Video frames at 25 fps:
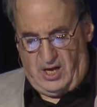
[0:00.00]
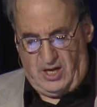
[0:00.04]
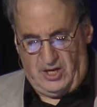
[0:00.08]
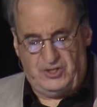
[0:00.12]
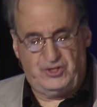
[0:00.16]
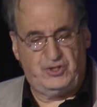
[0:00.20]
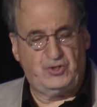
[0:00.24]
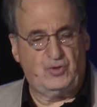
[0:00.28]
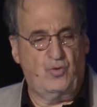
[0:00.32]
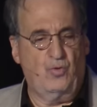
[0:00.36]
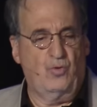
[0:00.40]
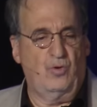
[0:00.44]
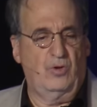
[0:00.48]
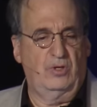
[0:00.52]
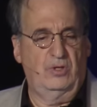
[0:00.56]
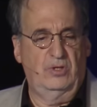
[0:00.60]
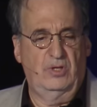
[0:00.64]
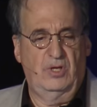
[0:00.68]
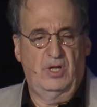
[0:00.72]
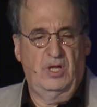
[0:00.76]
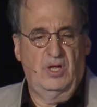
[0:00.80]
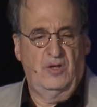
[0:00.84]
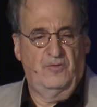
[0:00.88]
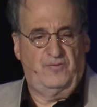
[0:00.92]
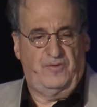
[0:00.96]
school
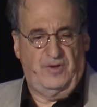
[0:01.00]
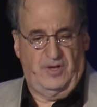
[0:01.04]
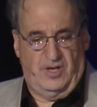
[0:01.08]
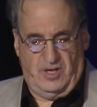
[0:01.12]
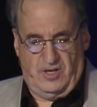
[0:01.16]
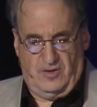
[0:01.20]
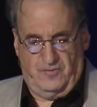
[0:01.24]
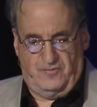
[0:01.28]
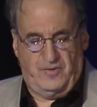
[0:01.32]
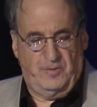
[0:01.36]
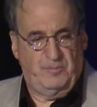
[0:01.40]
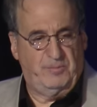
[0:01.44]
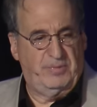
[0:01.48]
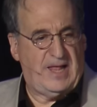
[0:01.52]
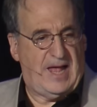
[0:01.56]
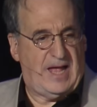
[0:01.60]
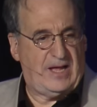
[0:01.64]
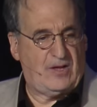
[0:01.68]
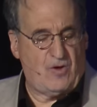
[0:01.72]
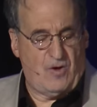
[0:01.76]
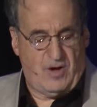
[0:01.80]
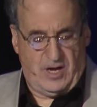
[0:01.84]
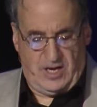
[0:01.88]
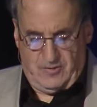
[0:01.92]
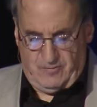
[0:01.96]
for
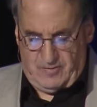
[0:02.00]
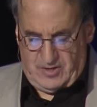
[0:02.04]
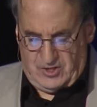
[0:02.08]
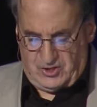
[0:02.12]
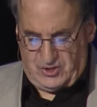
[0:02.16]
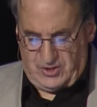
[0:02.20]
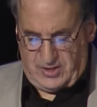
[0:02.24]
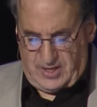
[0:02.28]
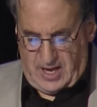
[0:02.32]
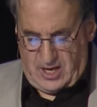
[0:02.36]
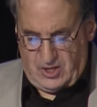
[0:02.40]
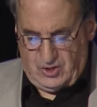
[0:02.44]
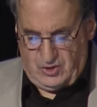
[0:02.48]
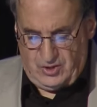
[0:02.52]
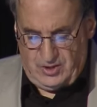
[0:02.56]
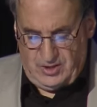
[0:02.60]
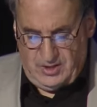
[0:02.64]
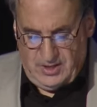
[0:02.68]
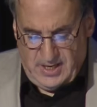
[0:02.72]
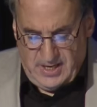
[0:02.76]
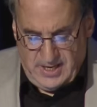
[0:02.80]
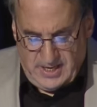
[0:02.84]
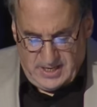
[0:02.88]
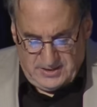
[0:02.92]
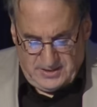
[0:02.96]
black higher education.
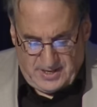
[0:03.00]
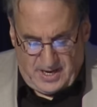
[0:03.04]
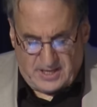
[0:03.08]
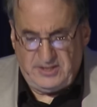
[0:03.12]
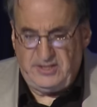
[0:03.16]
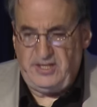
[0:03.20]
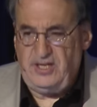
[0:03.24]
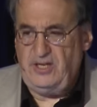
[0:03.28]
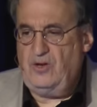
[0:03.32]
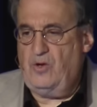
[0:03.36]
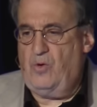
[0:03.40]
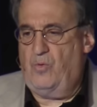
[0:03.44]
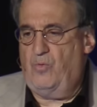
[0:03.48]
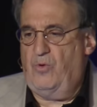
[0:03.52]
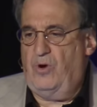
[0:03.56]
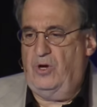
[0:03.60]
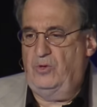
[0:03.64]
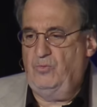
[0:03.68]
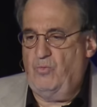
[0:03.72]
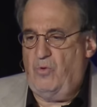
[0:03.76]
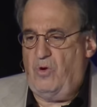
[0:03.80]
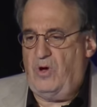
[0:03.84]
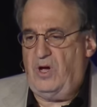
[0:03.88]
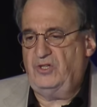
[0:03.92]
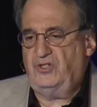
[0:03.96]
In
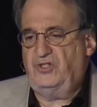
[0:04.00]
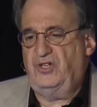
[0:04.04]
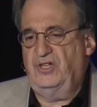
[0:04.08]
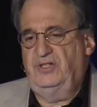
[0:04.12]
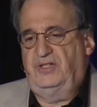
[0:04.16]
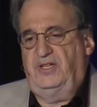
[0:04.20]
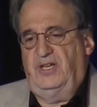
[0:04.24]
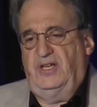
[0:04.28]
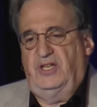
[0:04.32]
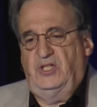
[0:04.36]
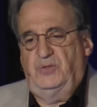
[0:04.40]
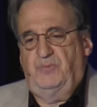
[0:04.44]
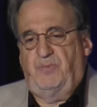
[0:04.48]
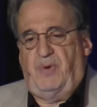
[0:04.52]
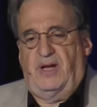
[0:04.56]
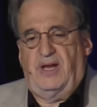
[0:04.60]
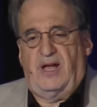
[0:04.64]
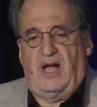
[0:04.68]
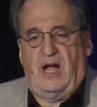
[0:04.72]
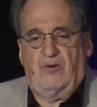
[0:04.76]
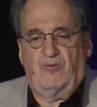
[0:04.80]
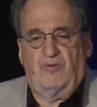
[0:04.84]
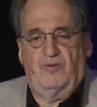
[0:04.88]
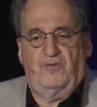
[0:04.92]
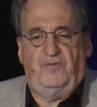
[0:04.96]
1901, Washington's
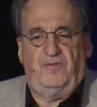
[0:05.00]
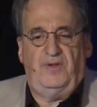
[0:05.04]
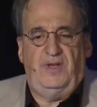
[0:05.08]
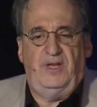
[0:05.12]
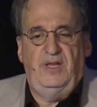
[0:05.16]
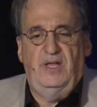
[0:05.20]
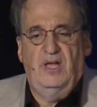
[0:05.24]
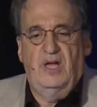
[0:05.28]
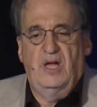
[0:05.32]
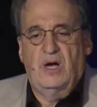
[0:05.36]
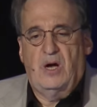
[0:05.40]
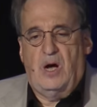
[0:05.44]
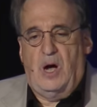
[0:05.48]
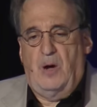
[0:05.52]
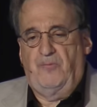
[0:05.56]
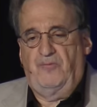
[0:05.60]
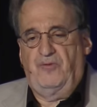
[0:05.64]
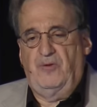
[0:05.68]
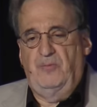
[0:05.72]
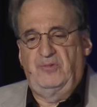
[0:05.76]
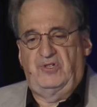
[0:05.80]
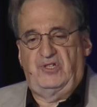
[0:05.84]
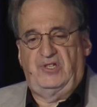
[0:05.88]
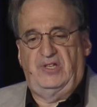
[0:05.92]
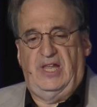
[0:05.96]
biography, Up
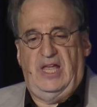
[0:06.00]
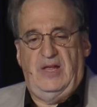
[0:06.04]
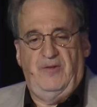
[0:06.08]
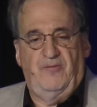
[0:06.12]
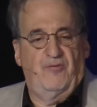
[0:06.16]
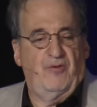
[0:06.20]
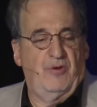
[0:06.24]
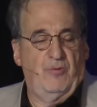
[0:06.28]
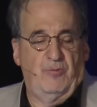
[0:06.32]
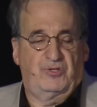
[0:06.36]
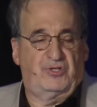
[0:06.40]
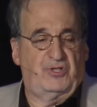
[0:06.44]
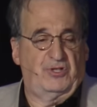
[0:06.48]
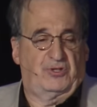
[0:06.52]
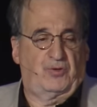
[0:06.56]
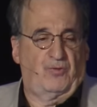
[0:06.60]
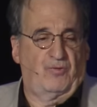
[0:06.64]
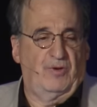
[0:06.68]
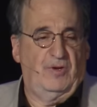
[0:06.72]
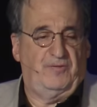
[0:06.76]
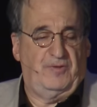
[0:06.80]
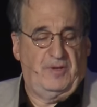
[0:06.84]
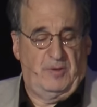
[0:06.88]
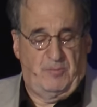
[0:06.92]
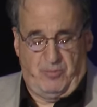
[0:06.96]
From Slavery, which is a
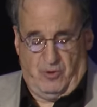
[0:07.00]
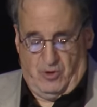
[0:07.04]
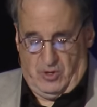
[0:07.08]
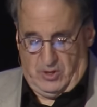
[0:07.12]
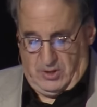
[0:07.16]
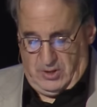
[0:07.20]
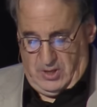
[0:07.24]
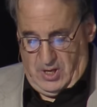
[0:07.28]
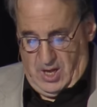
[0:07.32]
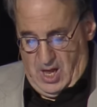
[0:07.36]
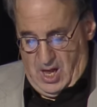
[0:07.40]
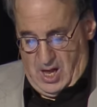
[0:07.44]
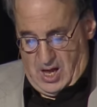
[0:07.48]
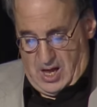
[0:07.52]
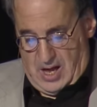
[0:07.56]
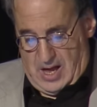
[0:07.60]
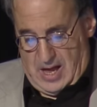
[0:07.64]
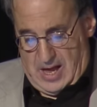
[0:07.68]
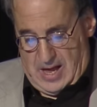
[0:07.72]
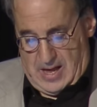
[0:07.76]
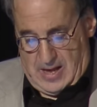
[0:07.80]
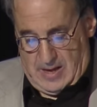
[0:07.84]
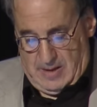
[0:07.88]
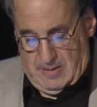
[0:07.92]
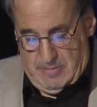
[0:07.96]
terrific book,
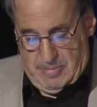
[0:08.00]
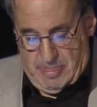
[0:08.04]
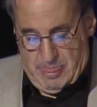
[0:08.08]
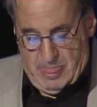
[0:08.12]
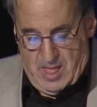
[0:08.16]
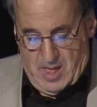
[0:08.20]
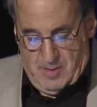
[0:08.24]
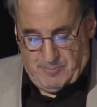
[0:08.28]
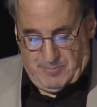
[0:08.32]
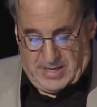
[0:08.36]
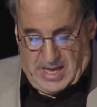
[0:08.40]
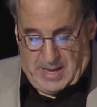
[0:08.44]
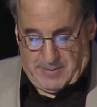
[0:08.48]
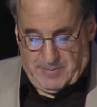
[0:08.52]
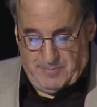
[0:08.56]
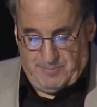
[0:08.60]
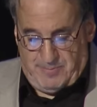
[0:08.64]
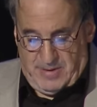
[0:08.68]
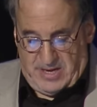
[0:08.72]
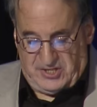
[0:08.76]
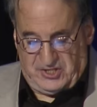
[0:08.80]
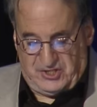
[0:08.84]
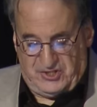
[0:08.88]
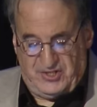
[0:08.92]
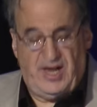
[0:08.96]
became a
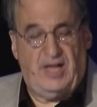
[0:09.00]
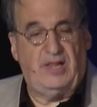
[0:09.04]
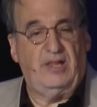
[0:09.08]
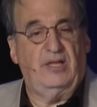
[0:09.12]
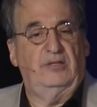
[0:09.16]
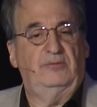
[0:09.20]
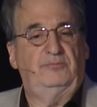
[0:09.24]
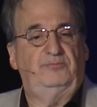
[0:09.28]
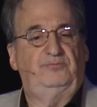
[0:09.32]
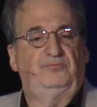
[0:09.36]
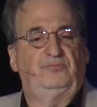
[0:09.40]
bestseller.